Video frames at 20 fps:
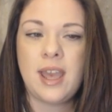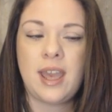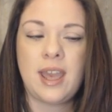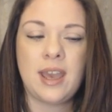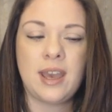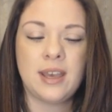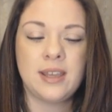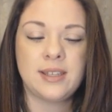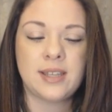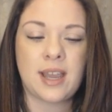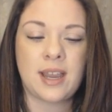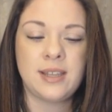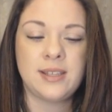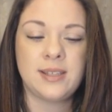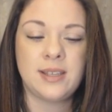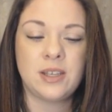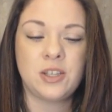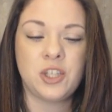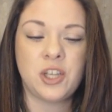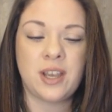and I
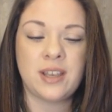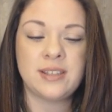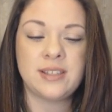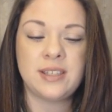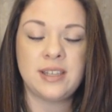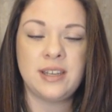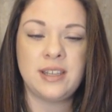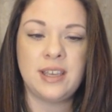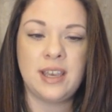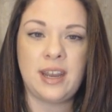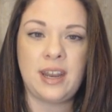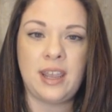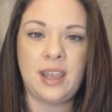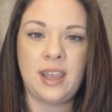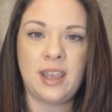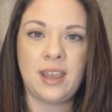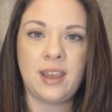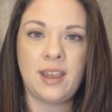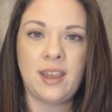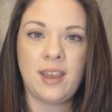suggested
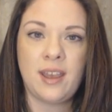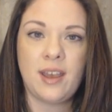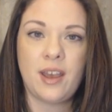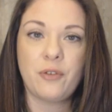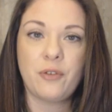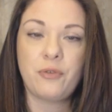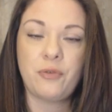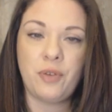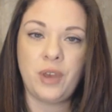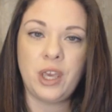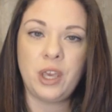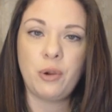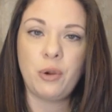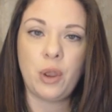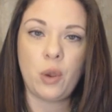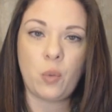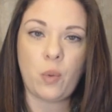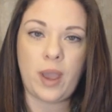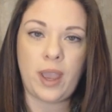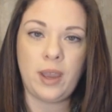getting
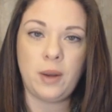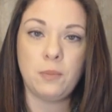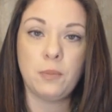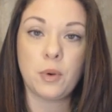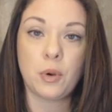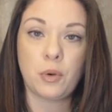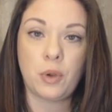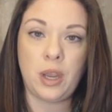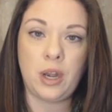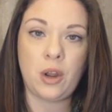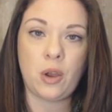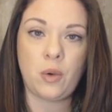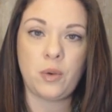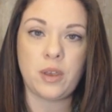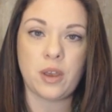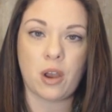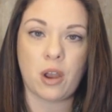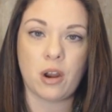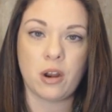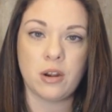fingering weight merino
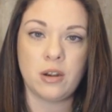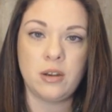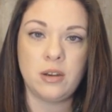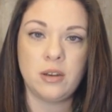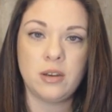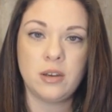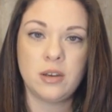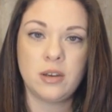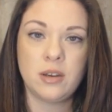yarn,